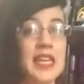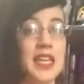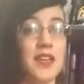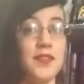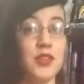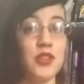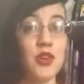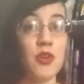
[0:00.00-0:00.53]

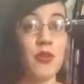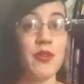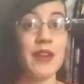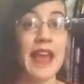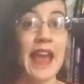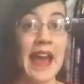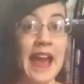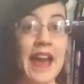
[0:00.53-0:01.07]
If you don't
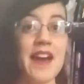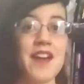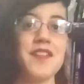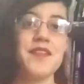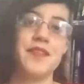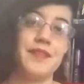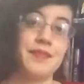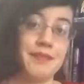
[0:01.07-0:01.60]

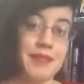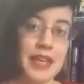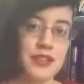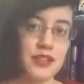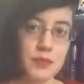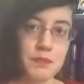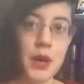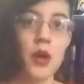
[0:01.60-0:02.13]
have, I
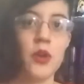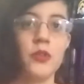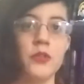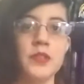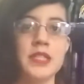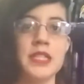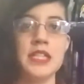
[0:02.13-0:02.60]
suppose,